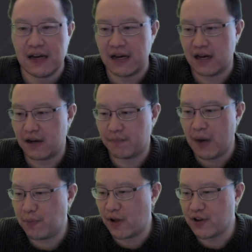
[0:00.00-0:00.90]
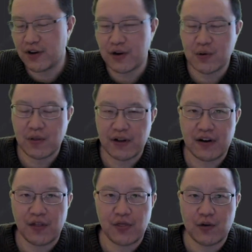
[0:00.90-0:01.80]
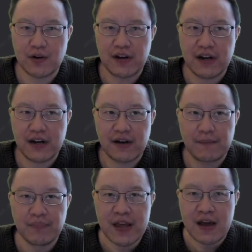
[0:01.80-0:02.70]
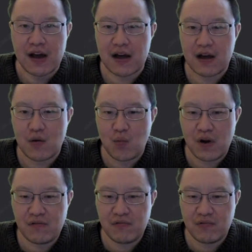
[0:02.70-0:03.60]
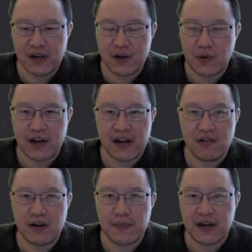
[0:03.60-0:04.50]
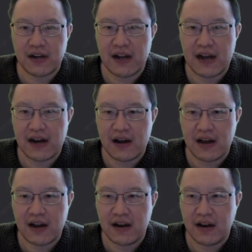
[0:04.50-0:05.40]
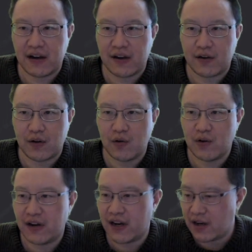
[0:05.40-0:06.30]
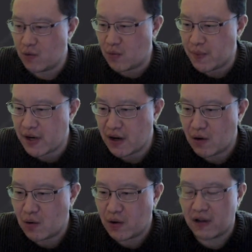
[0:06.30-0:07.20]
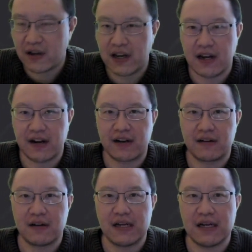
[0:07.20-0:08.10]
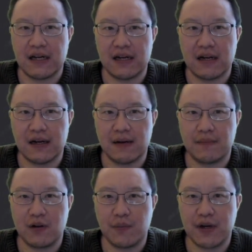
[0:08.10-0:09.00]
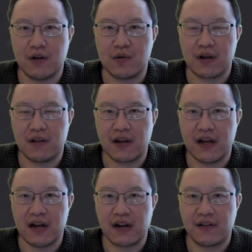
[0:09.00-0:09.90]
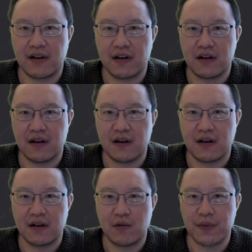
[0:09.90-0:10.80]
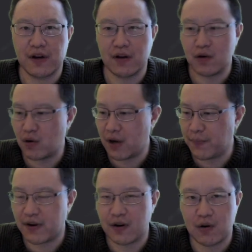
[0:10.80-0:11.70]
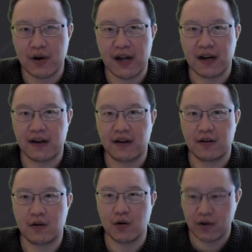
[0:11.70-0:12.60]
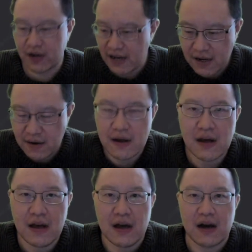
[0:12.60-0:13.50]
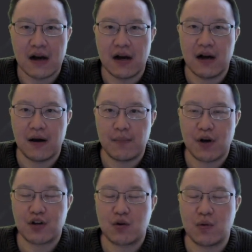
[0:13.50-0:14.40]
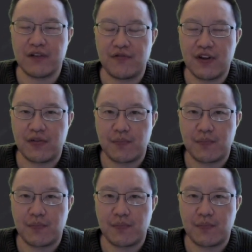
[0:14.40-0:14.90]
It's my pleasure to do this on Thursdays. One really quick announcement that next Thursday there will be no telecast. There will be no telecast. There will be no episode next Thursday. March 25th,